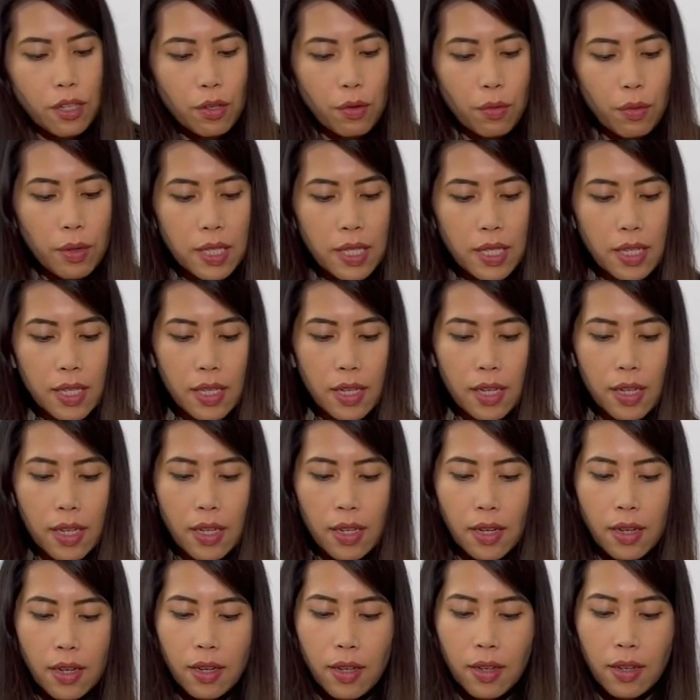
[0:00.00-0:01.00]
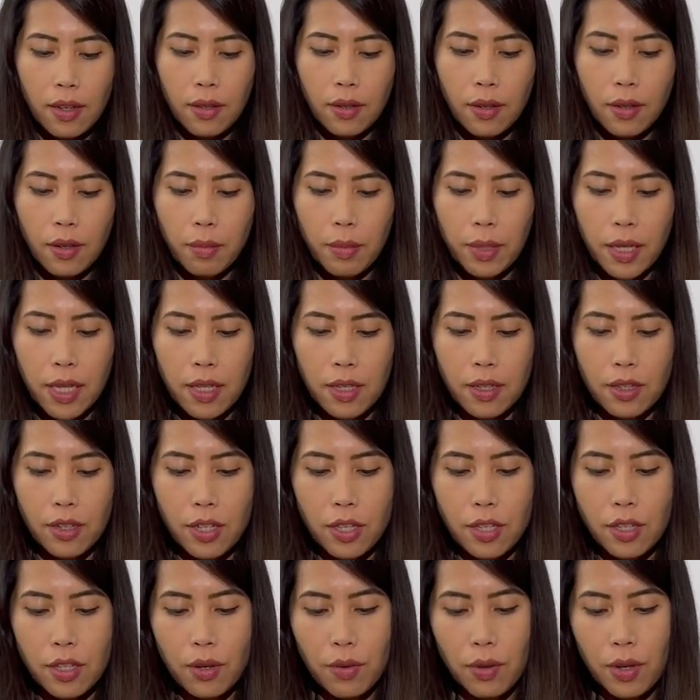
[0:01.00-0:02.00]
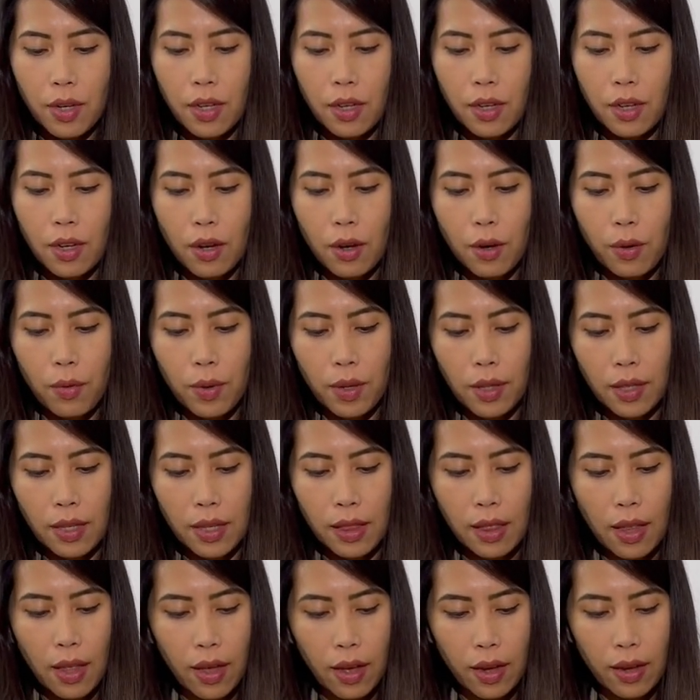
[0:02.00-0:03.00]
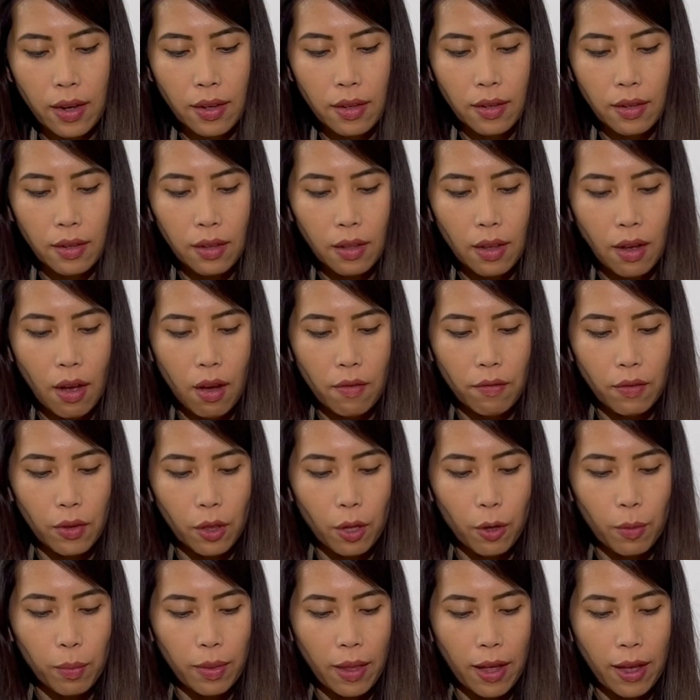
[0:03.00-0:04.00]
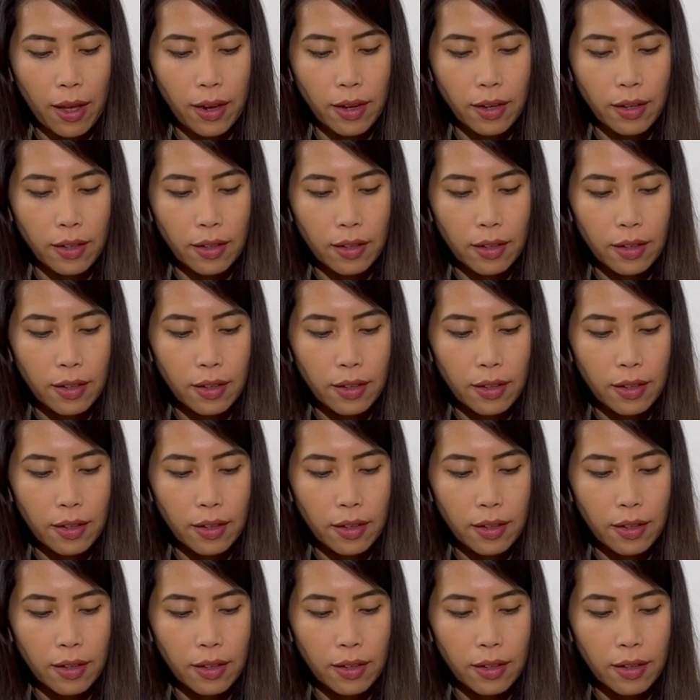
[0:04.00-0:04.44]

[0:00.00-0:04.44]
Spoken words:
Twisted it a little bit just so it could go with the line, the envelope line.